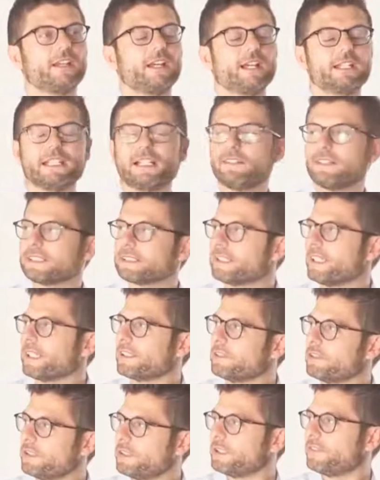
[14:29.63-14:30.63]
Another
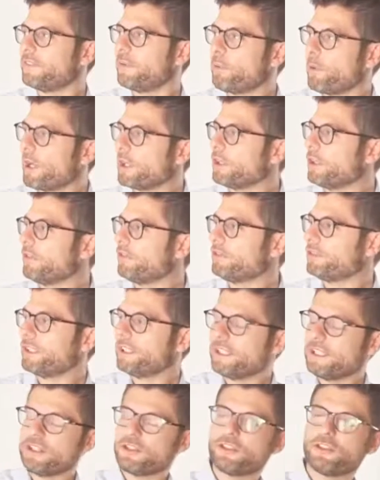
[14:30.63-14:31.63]
sector is the one of
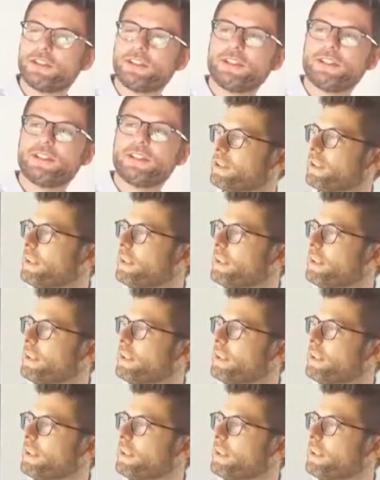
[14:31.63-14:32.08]
religion,